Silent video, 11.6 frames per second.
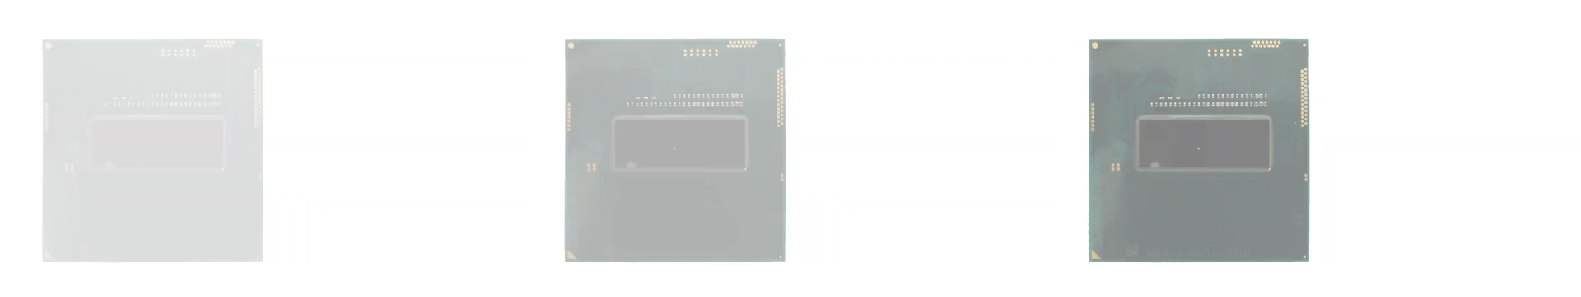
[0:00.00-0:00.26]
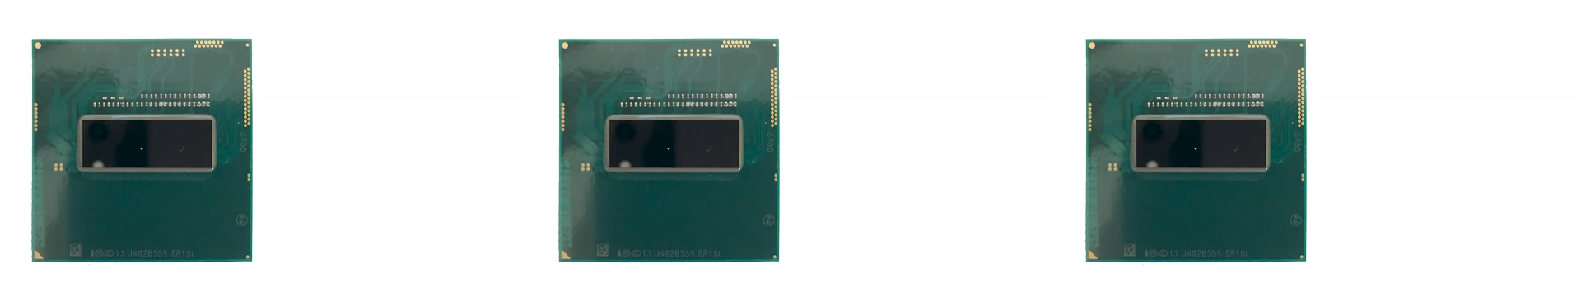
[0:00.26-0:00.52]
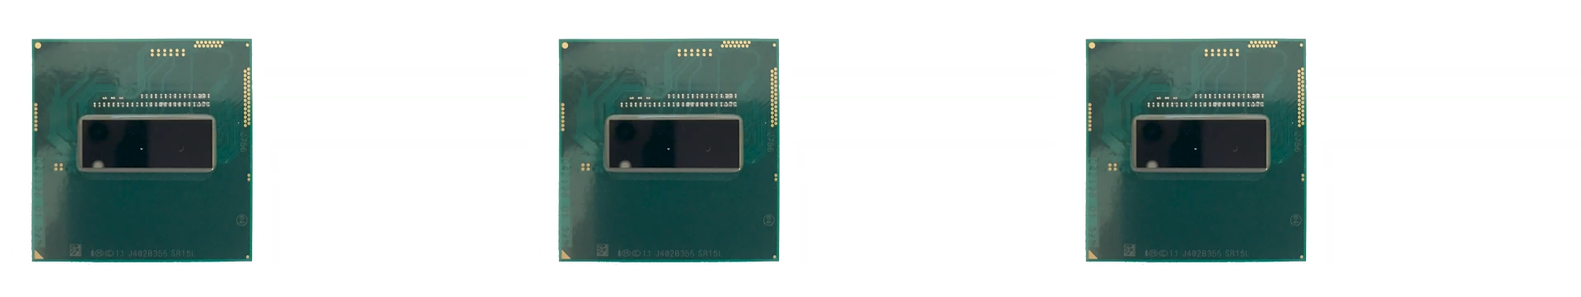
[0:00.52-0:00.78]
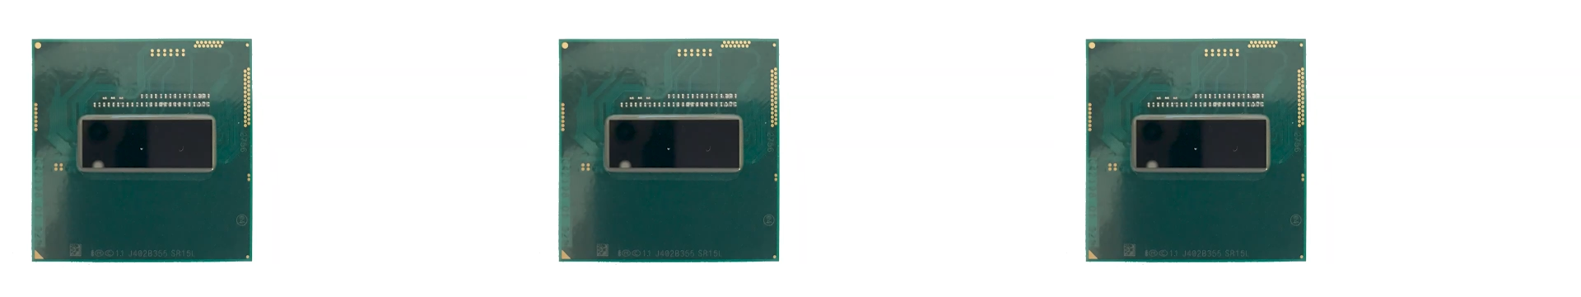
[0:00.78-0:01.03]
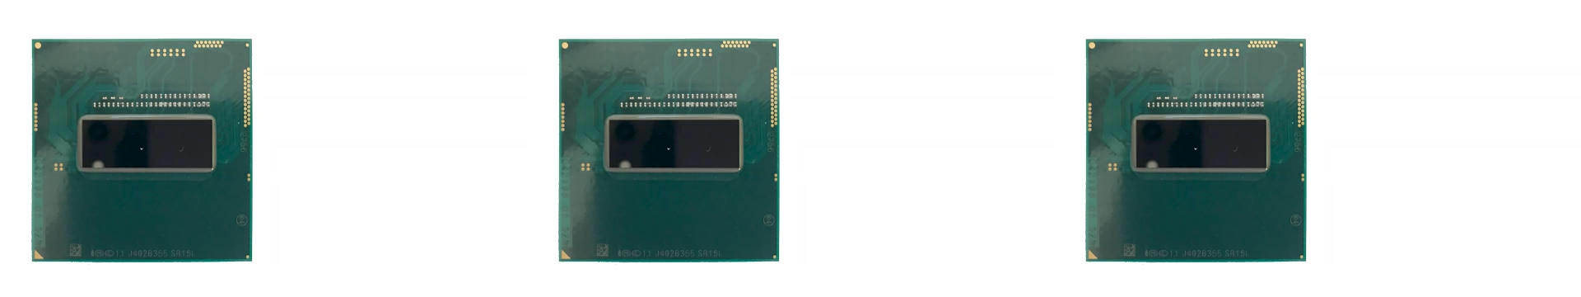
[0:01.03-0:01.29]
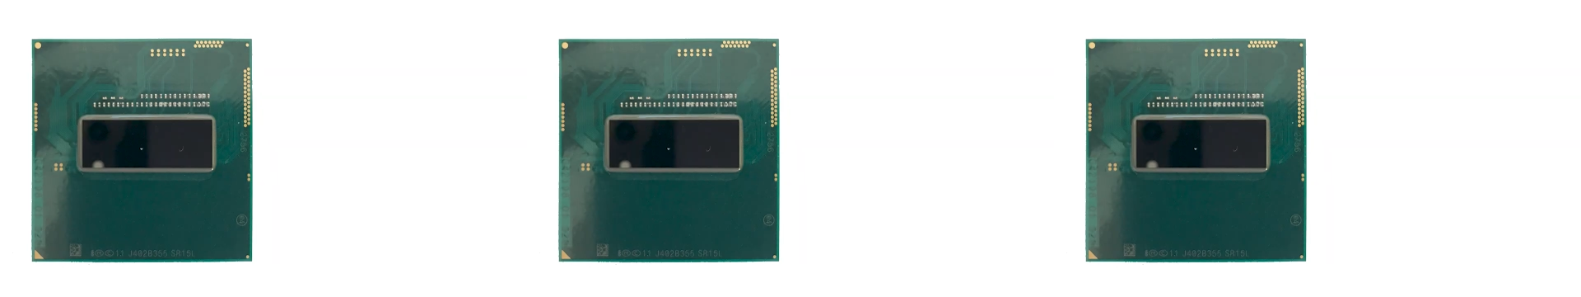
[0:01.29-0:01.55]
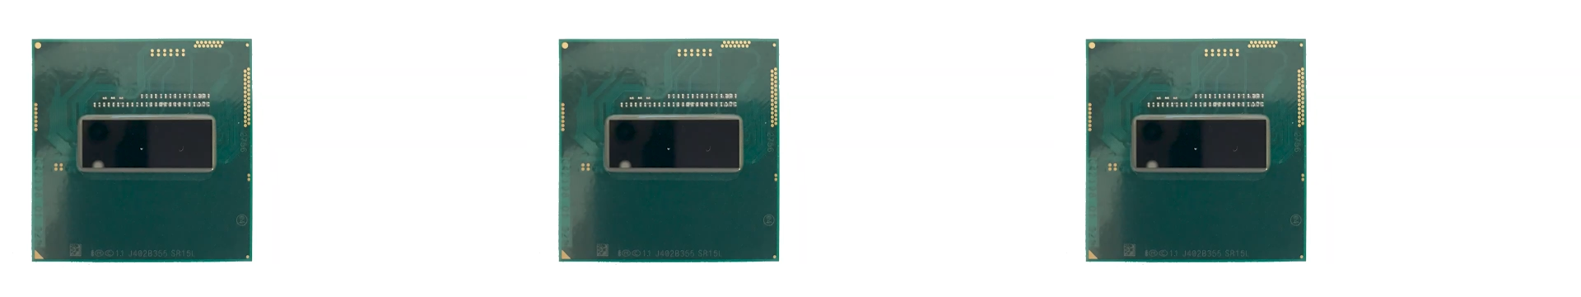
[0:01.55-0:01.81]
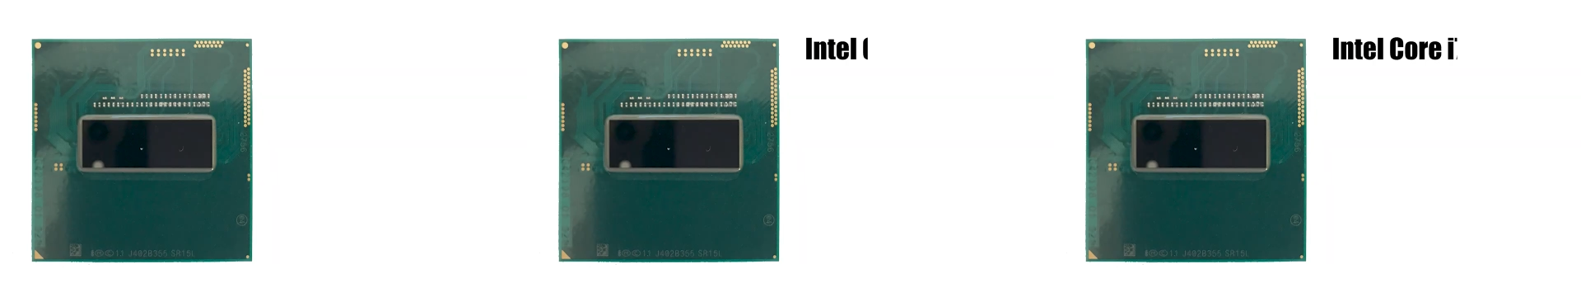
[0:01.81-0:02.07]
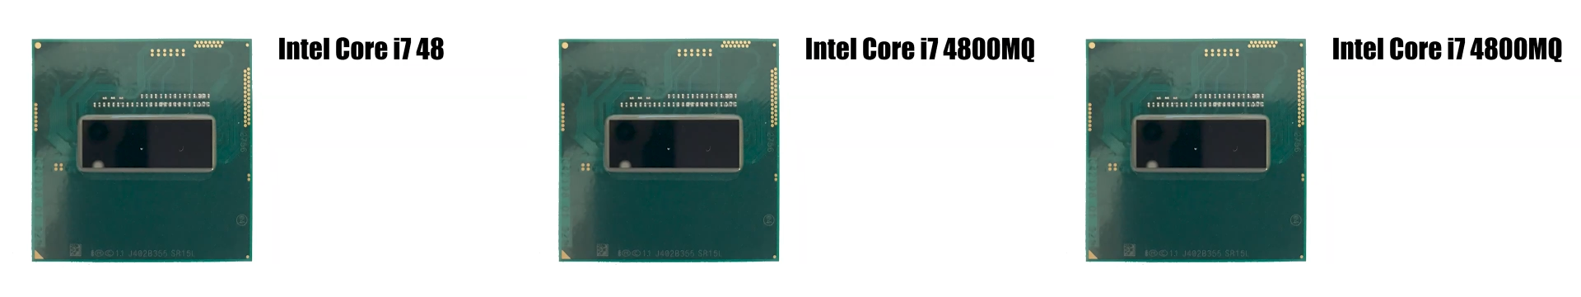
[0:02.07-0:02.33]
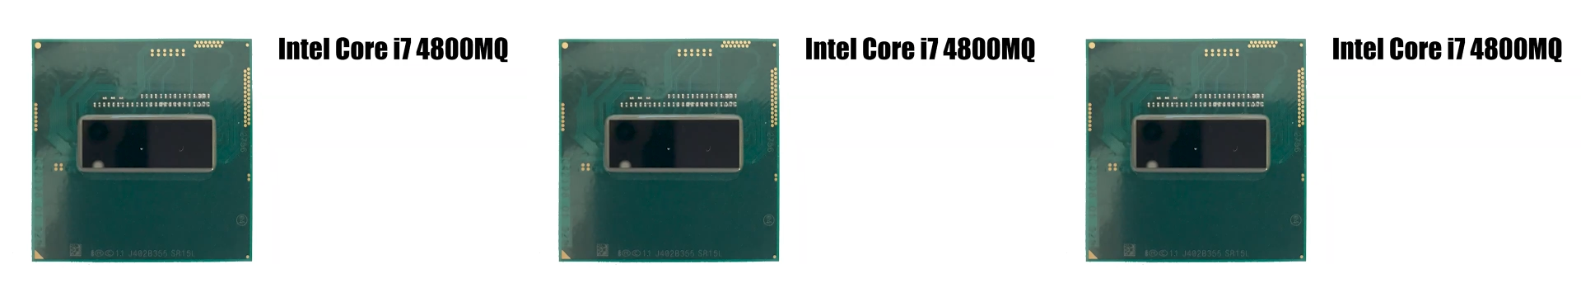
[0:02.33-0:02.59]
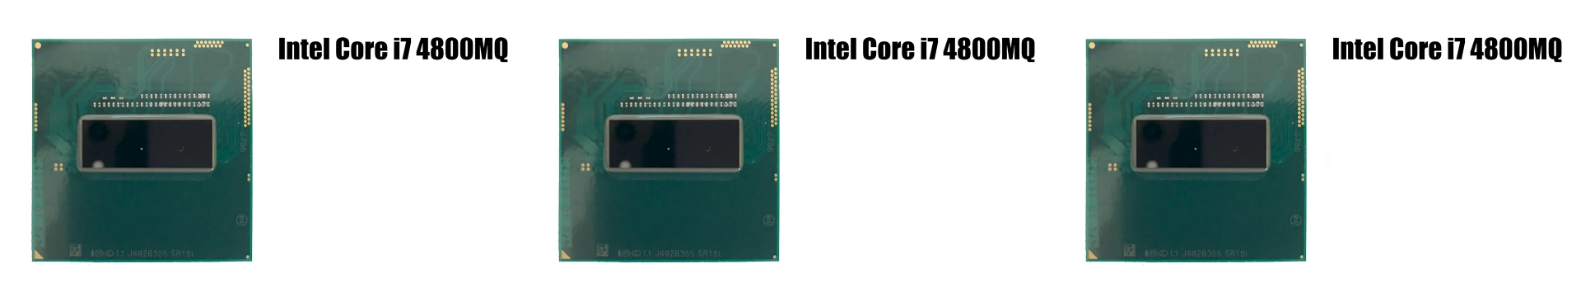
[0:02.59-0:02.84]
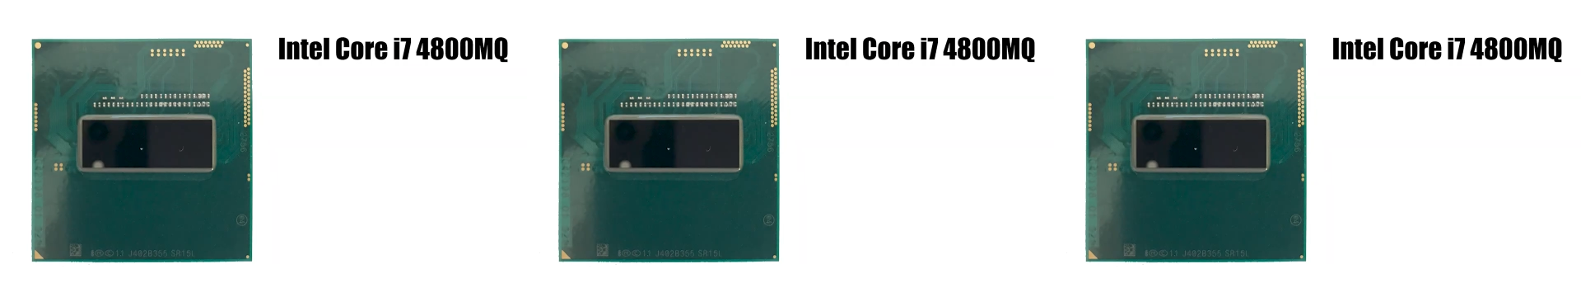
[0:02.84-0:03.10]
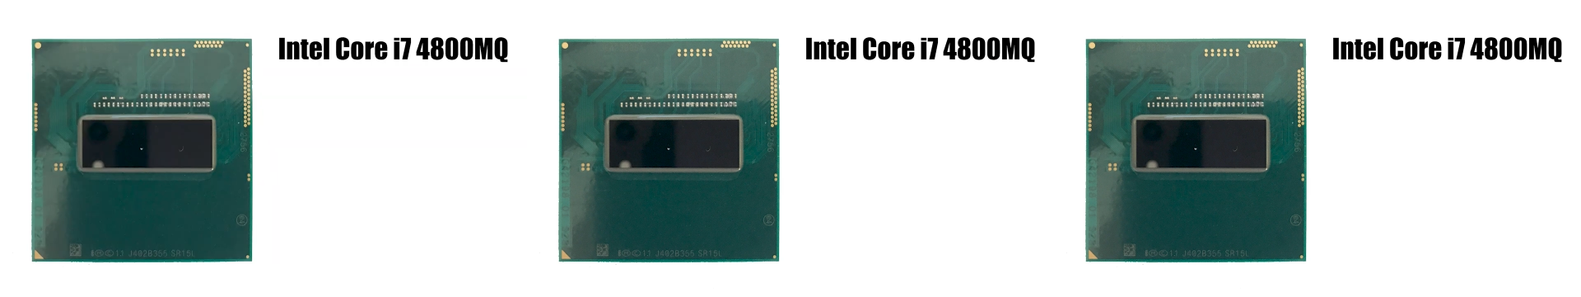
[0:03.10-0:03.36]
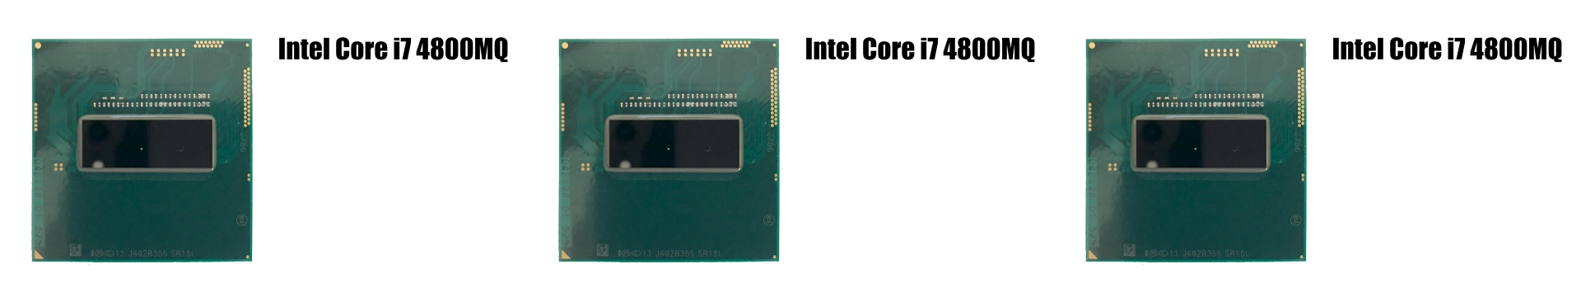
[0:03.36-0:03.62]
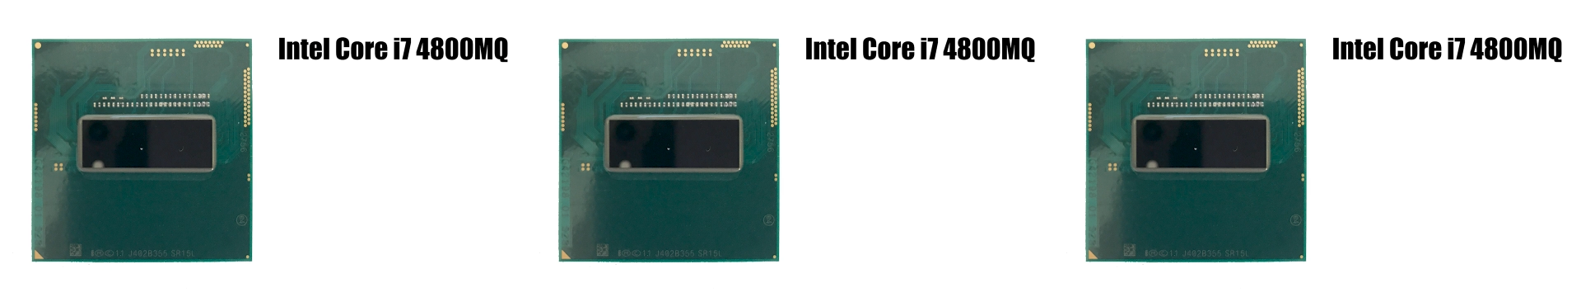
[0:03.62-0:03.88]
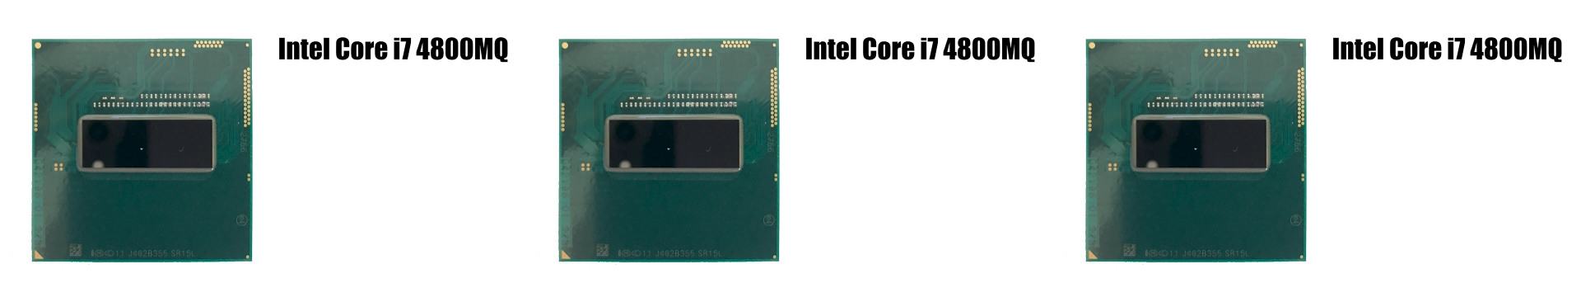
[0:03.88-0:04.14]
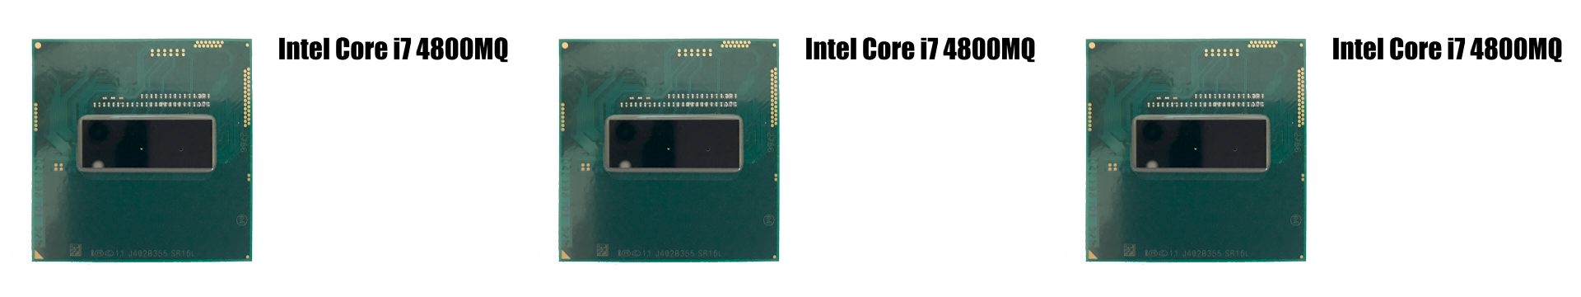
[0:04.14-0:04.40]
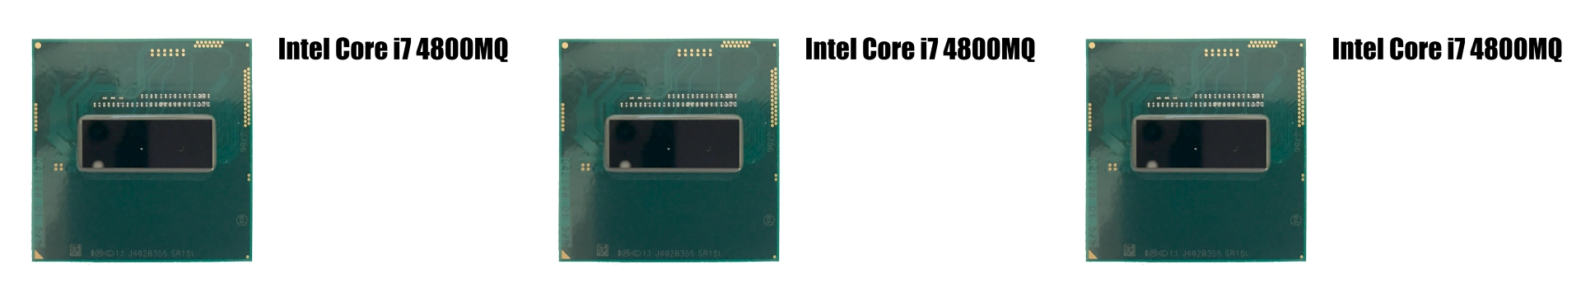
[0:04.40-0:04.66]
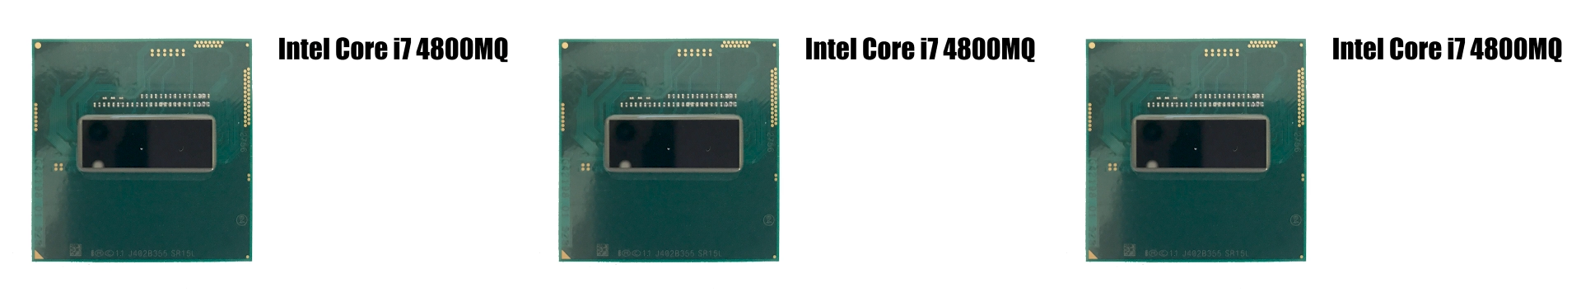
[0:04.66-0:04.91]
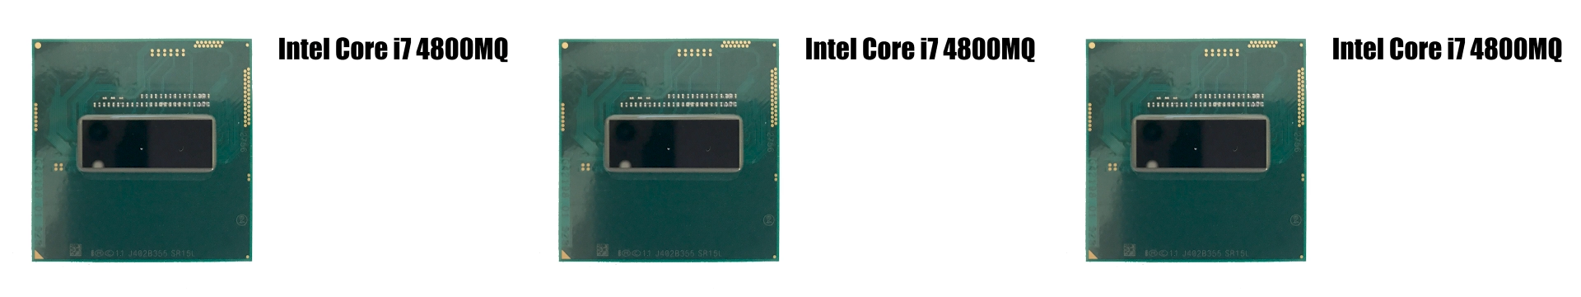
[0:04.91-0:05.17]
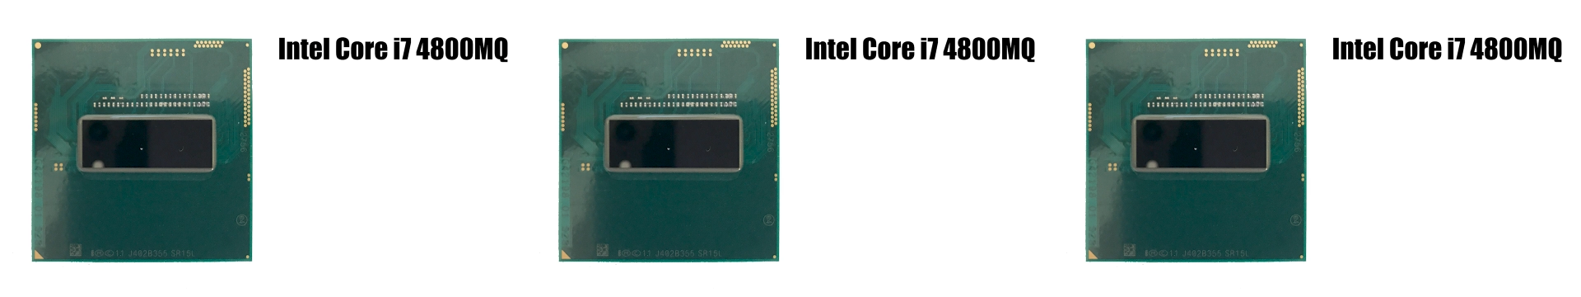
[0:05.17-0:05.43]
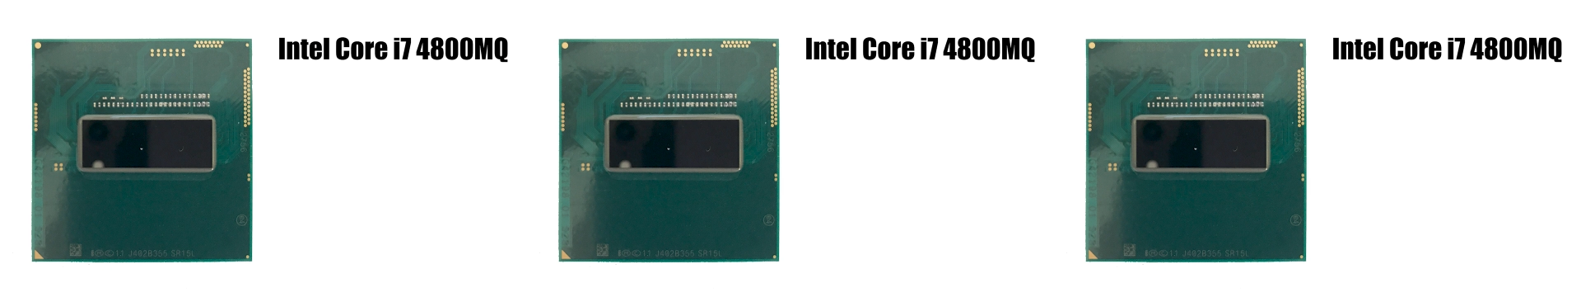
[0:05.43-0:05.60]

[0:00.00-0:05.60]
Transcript: No face is visible, so there are no lips to read.